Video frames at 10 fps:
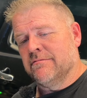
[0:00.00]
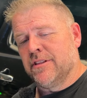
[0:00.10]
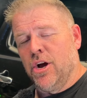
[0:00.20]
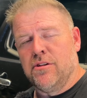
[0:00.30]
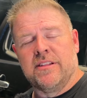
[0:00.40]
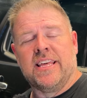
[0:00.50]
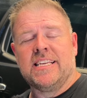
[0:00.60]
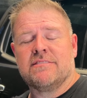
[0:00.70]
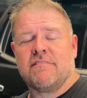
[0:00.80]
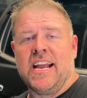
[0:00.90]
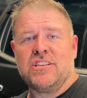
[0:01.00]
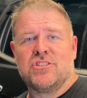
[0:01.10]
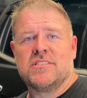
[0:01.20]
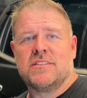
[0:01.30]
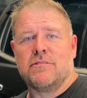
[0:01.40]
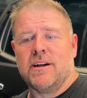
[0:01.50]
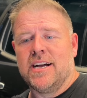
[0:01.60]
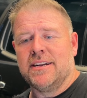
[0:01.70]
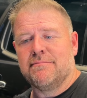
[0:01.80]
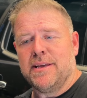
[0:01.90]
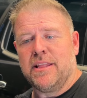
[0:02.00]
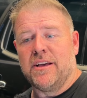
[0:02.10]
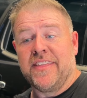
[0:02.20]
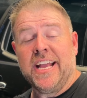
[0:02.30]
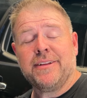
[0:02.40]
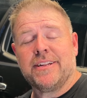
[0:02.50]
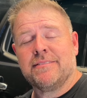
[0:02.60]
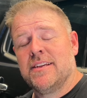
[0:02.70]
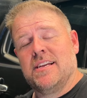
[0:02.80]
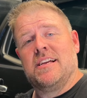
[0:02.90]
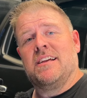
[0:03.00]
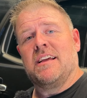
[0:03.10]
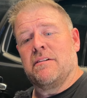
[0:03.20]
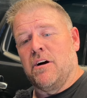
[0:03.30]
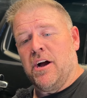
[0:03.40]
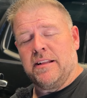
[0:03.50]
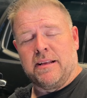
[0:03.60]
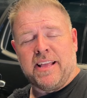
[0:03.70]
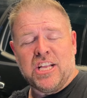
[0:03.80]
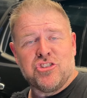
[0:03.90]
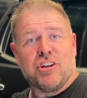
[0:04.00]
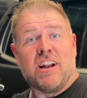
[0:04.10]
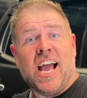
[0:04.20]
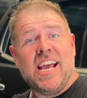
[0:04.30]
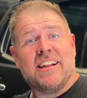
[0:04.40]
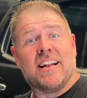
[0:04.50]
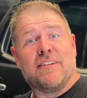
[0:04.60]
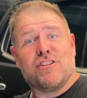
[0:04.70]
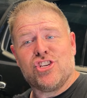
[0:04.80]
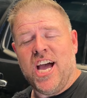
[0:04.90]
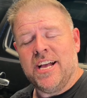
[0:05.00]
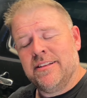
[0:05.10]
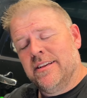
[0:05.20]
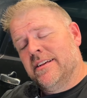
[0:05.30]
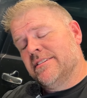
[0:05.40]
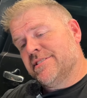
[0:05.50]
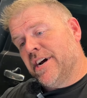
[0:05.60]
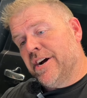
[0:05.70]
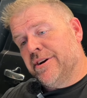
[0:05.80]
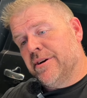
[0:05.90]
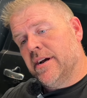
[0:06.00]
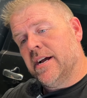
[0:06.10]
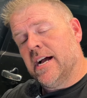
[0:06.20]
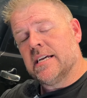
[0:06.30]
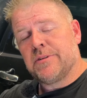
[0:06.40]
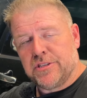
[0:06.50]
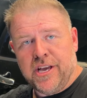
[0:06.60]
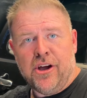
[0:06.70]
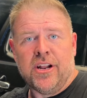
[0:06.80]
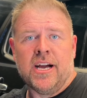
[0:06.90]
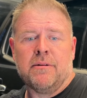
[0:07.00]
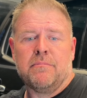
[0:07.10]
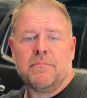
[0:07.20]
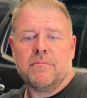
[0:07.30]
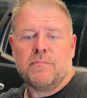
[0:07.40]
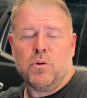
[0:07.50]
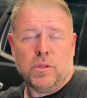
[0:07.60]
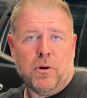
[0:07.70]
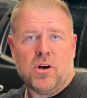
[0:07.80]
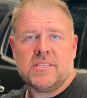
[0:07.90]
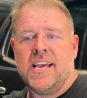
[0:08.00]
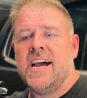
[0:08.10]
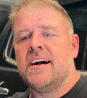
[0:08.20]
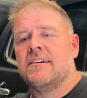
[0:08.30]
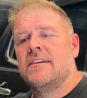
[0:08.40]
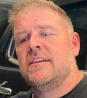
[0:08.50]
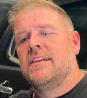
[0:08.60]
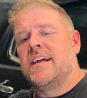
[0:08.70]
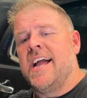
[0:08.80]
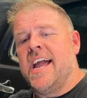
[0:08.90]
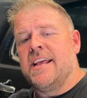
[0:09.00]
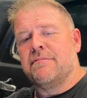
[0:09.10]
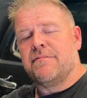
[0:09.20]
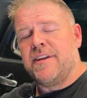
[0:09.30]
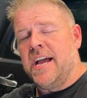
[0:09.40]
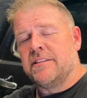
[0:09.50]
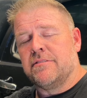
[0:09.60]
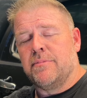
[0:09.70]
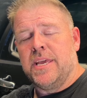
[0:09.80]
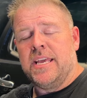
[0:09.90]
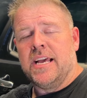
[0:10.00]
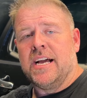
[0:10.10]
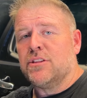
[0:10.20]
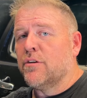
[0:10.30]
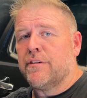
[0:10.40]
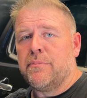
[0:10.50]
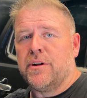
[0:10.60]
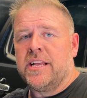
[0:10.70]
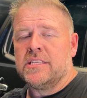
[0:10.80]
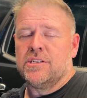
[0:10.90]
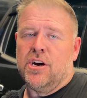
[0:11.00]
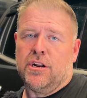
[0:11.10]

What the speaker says: Known in these ranges to be that thing, and I ended up catching the grenade and left the chat. So I spoke to the owner, pulled the box out, and found to be not very pretty inside.